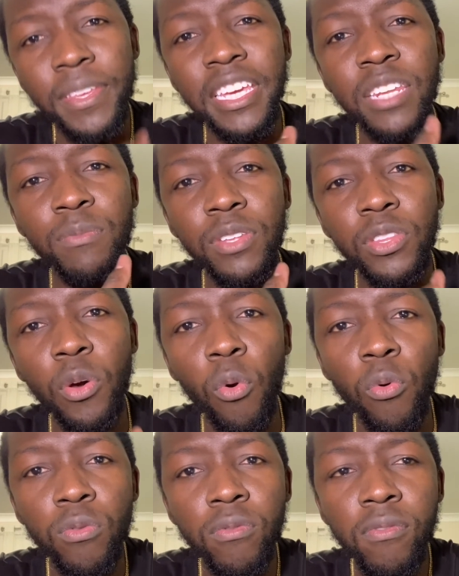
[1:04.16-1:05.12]
in me
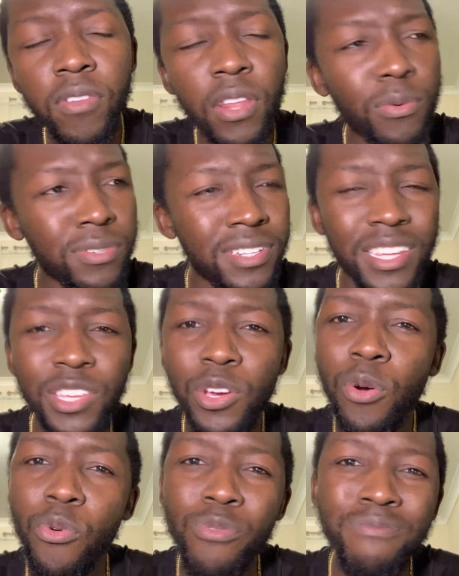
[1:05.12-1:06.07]
though that was like,
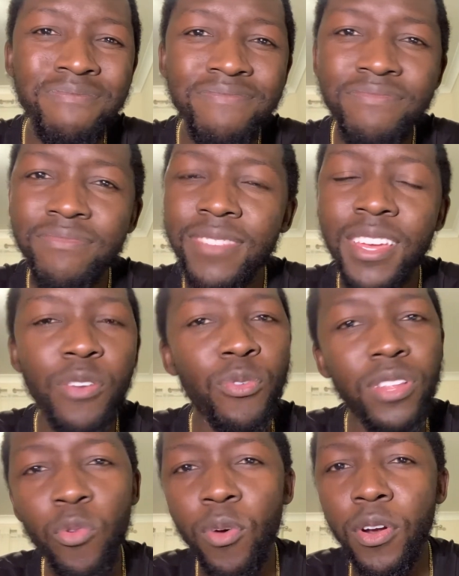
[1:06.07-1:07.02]
yo, I
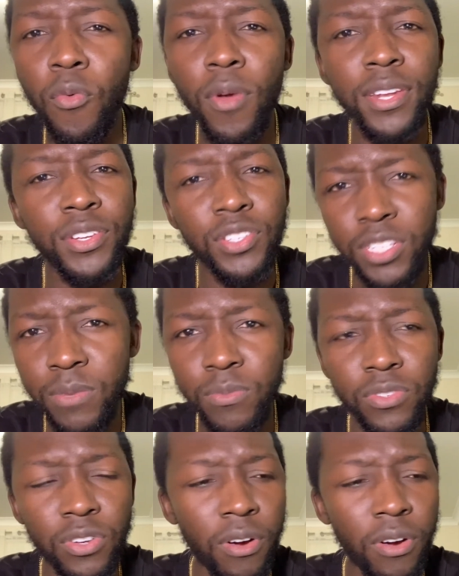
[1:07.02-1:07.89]
really want to run in gyms, yo.